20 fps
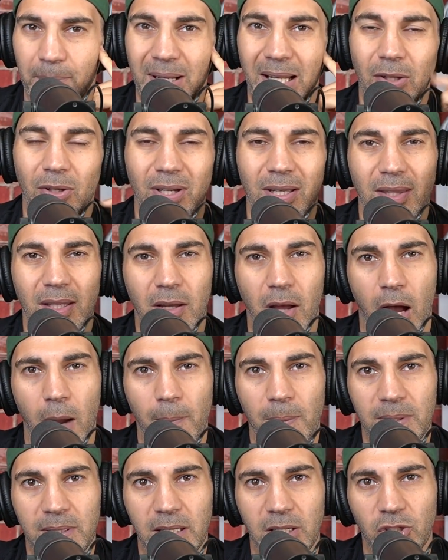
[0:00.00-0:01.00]
But I look at the
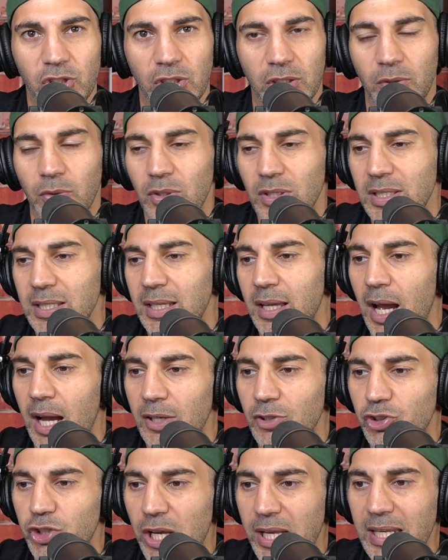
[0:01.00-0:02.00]
competition. Who does he
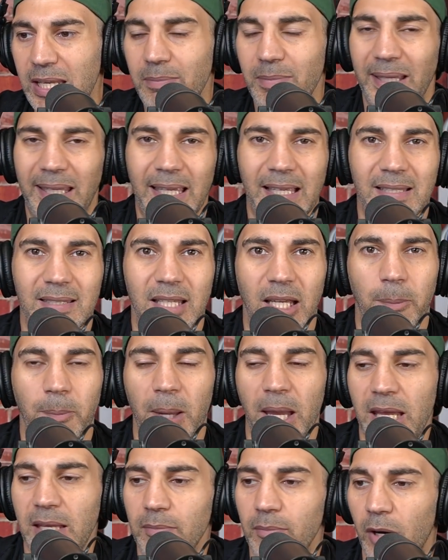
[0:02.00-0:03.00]
got? J.D. McKissic,
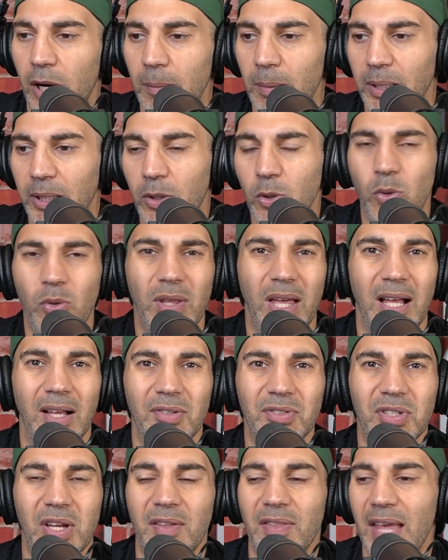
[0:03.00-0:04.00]
Peyton Barber. Like, who the
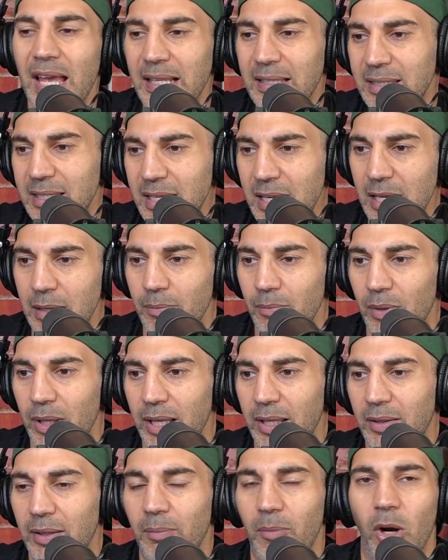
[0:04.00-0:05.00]
hell's on that team?
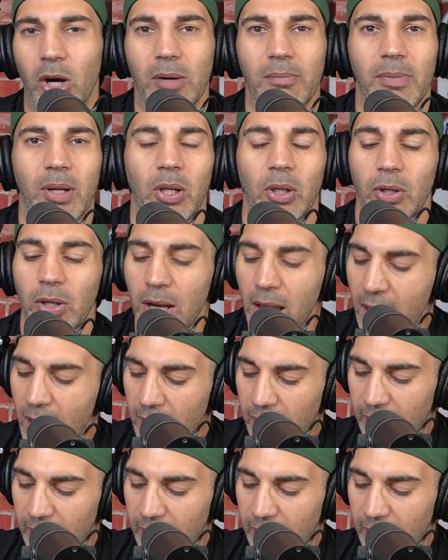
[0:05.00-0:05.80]
Like Lamar Miller.